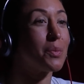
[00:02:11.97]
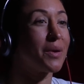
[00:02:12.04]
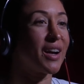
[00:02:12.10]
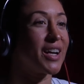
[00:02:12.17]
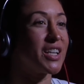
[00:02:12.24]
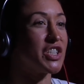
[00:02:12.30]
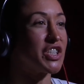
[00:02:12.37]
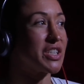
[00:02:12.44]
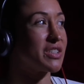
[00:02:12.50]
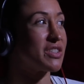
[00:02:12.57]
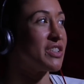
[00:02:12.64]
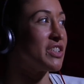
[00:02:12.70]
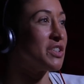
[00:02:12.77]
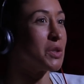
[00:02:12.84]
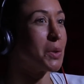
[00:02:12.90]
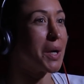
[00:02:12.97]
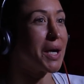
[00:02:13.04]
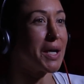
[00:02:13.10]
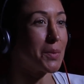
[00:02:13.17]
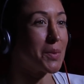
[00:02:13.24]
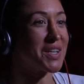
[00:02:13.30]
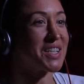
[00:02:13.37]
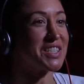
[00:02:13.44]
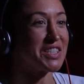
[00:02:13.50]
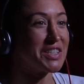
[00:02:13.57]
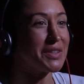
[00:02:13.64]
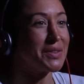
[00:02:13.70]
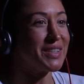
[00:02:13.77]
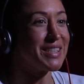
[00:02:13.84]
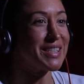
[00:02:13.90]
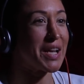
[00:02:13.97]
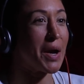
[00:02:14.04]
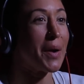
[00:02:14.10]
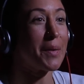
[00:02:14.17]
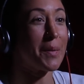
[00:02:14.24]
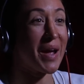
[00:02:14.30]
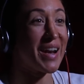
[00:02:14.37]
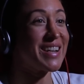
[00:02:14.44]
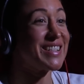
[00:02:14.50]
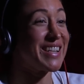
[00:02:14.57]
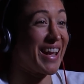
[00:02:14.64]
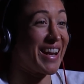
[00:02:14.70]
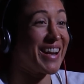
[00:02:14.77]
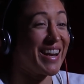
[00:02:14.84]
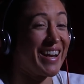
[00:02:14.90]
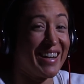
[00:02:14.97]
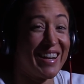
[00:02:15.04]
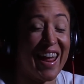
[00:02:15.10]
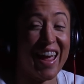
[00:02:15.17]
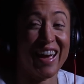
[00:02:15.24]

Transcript: but I just knew I wanted to do it, so I went and did it.